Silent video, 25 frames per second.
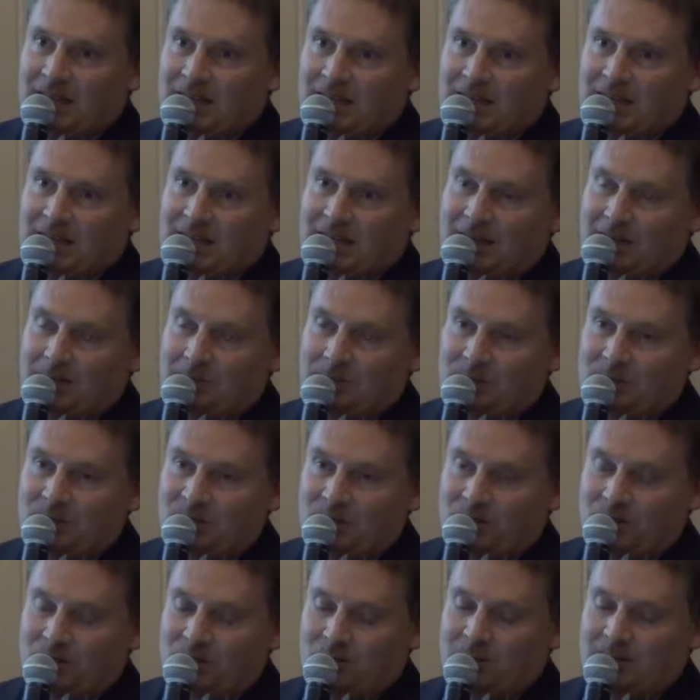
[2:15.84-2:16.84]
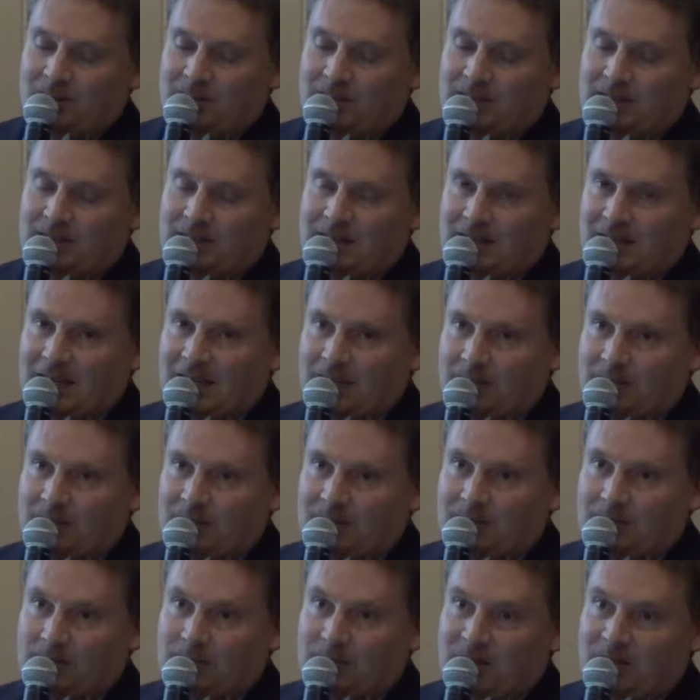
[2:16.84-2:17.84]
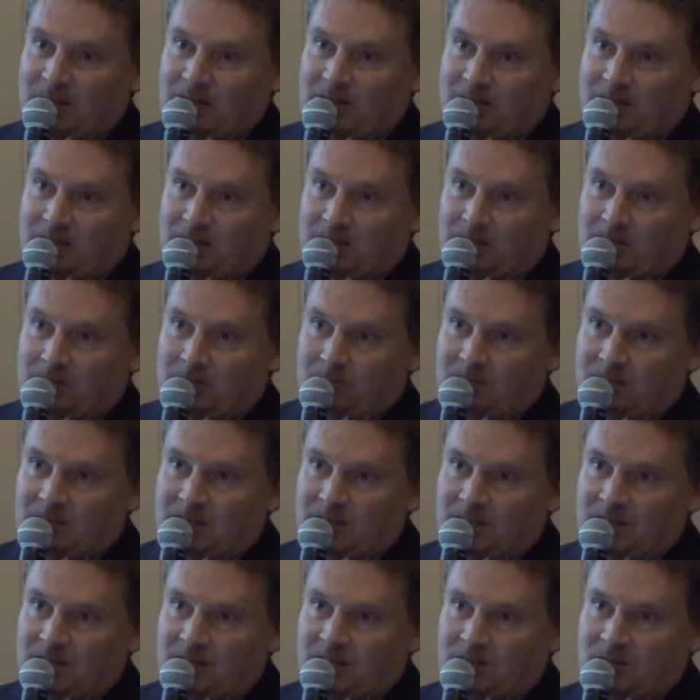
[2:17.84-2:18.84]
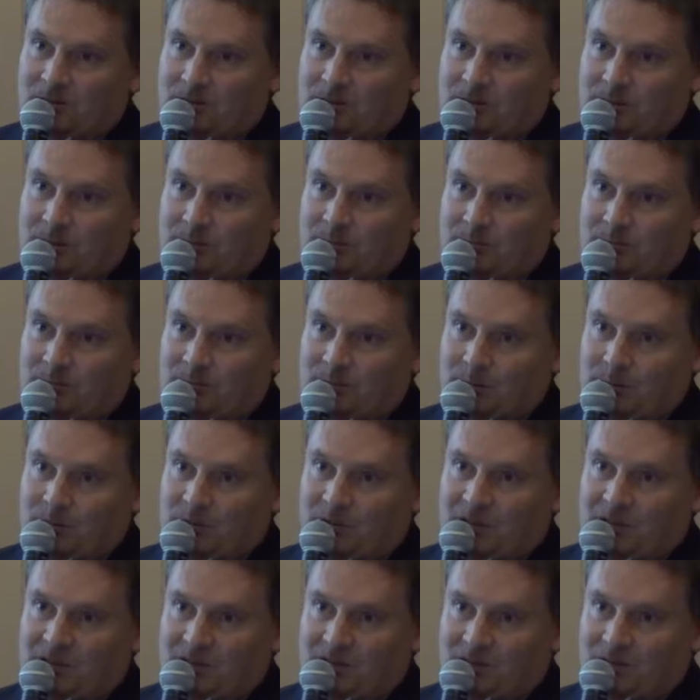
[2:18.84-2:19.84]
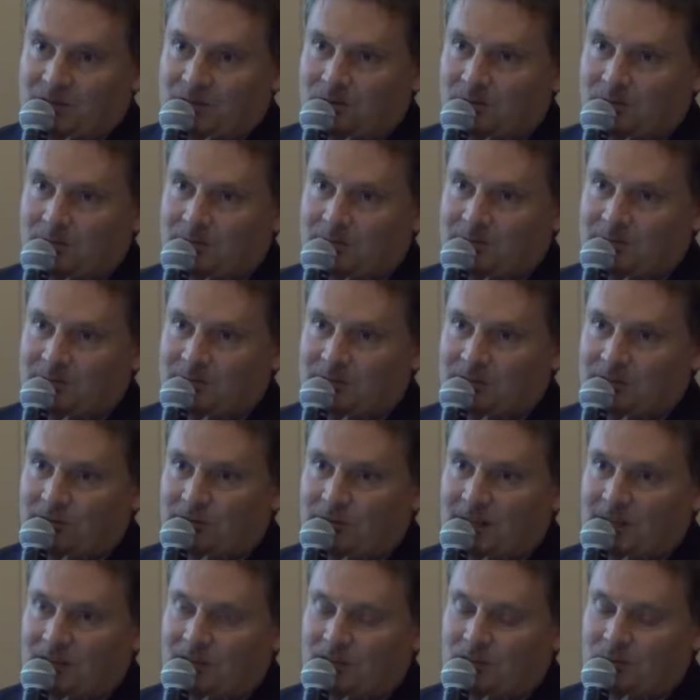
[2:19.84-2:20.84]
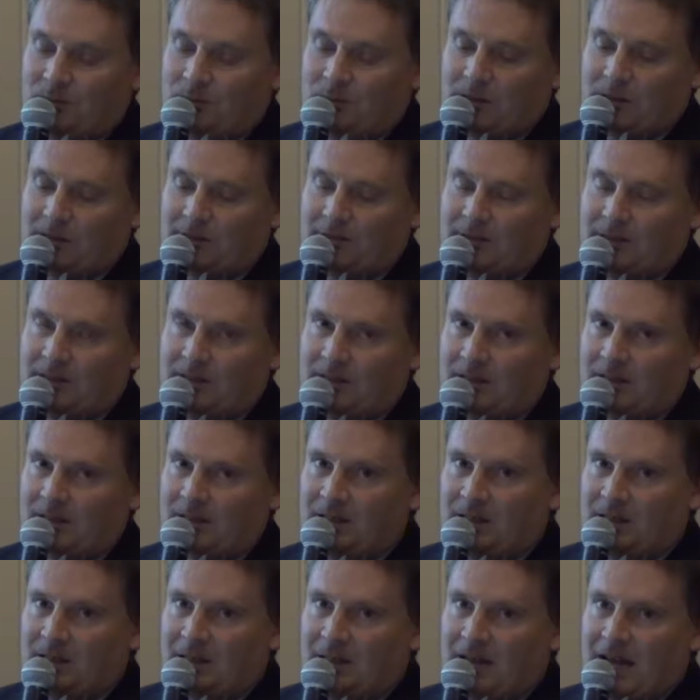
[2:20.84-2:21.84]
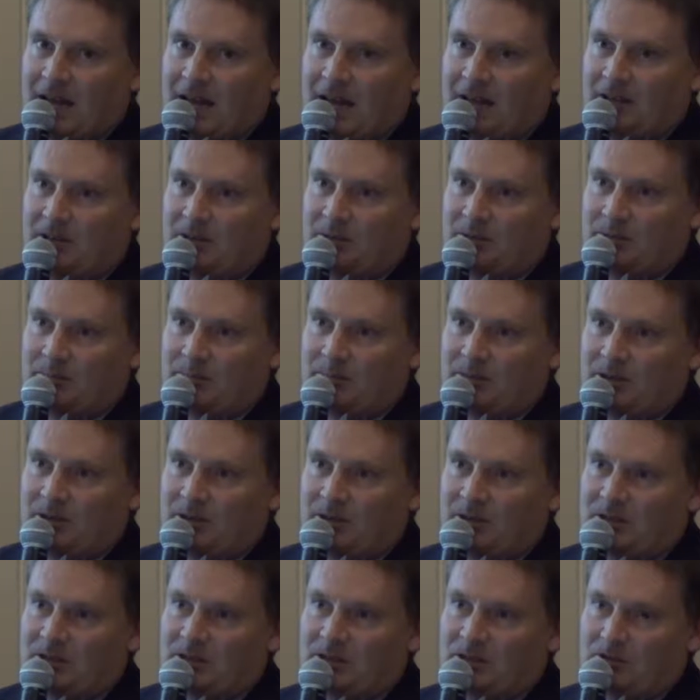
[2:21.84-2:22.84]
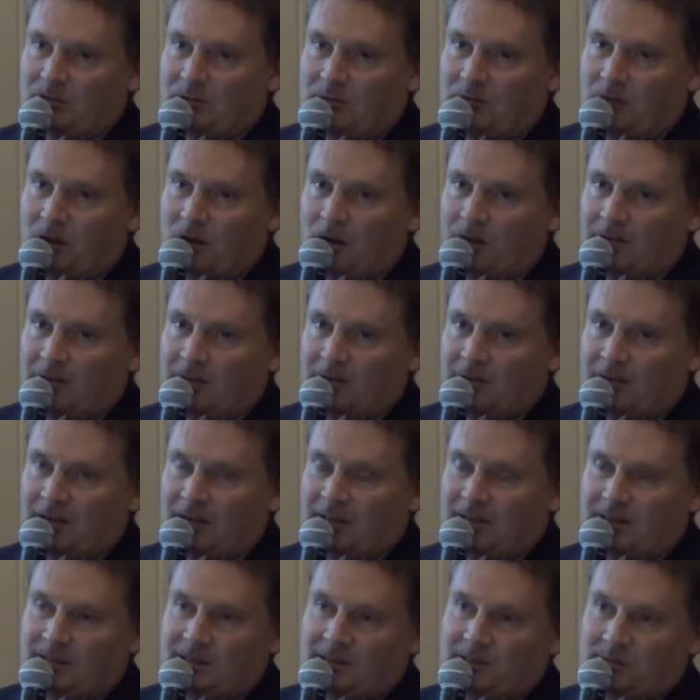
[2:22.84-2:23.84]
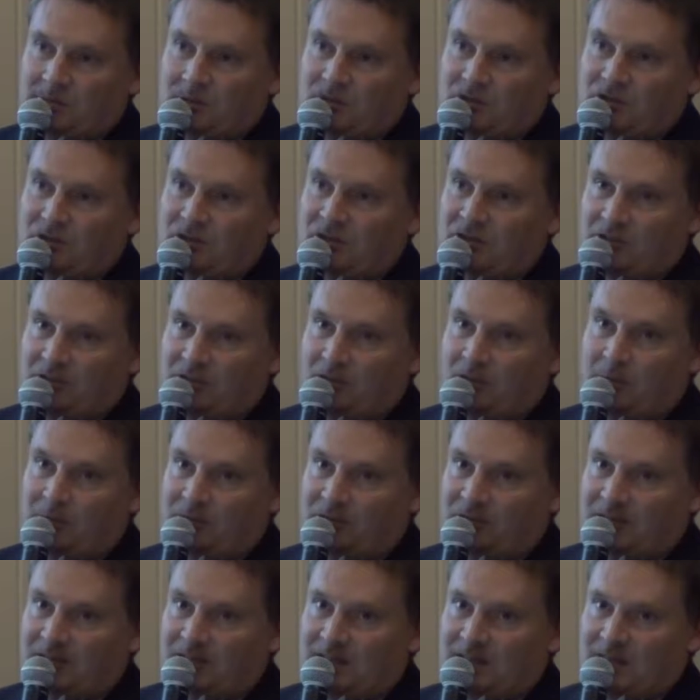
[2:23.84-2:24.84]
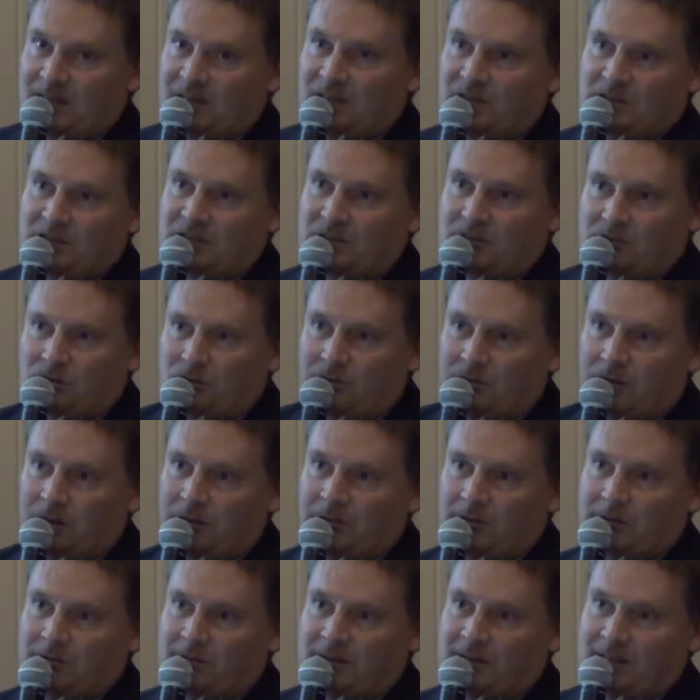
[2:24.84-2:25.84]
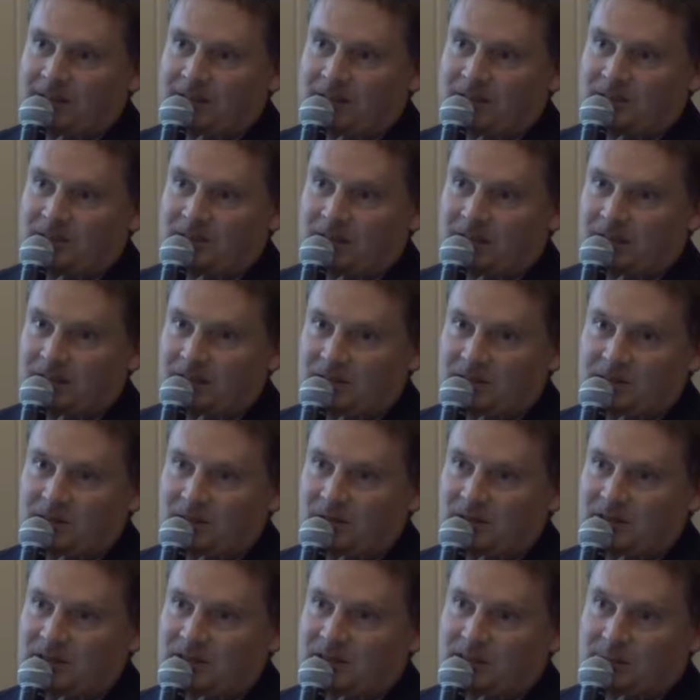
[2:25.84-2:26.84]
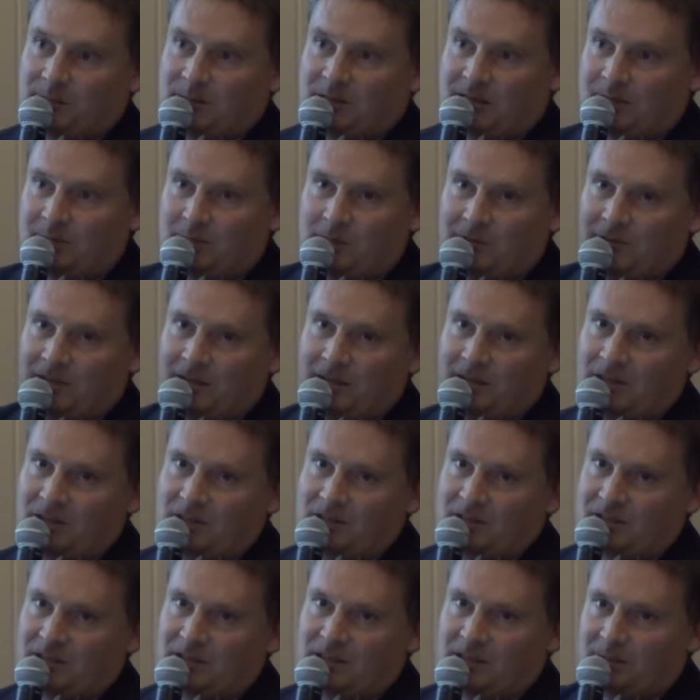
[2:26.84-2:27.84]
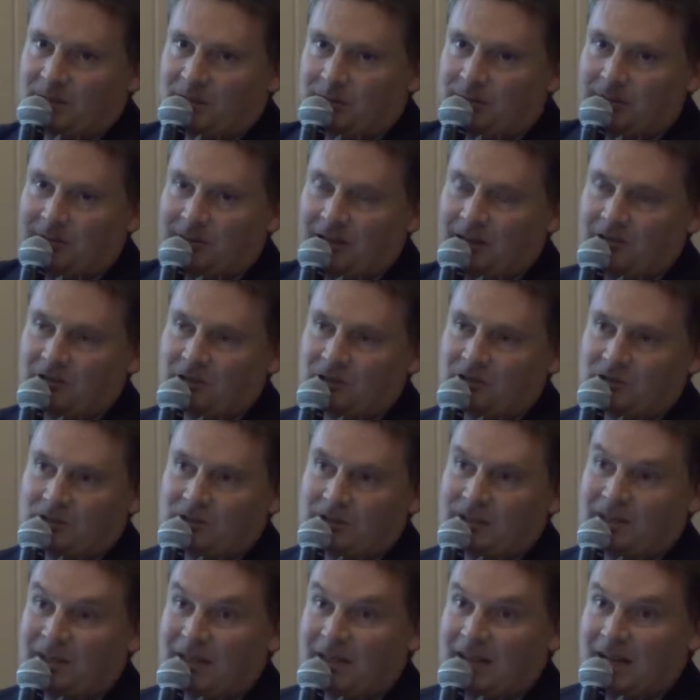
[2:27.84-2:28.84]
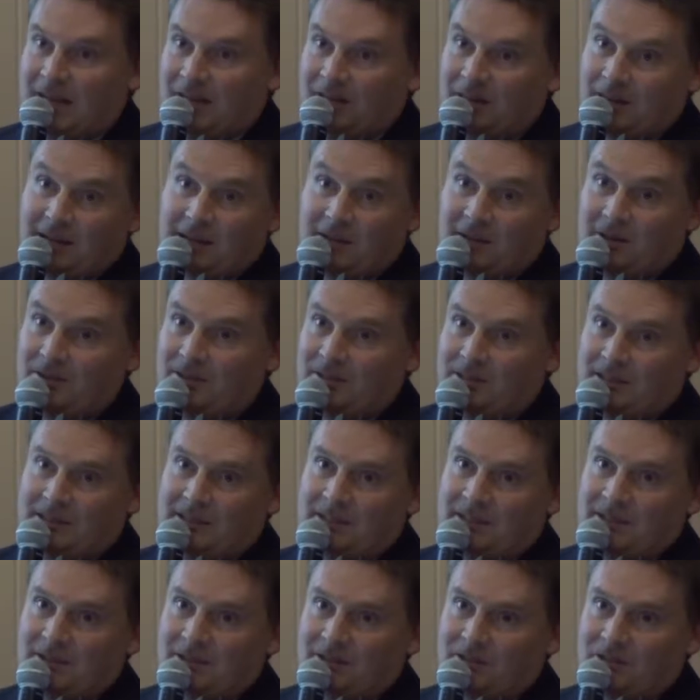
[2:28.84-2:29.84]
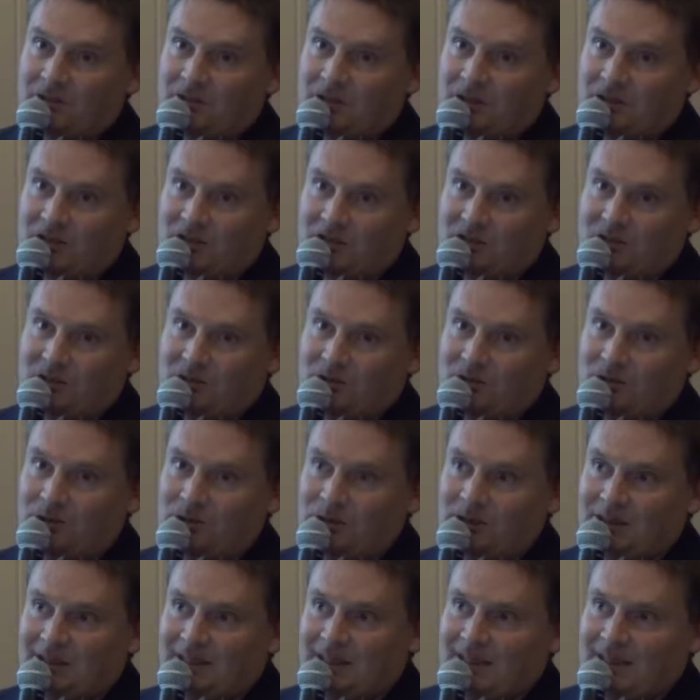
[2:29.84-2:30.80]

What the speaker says: and so that we don't get a recession or depression or deflation or whatever. And because it's a revolving fund, and the Treasury operates hundreds of revolving funds, and so does the Department of Energy and Department of Agriculture, and they don't need congressional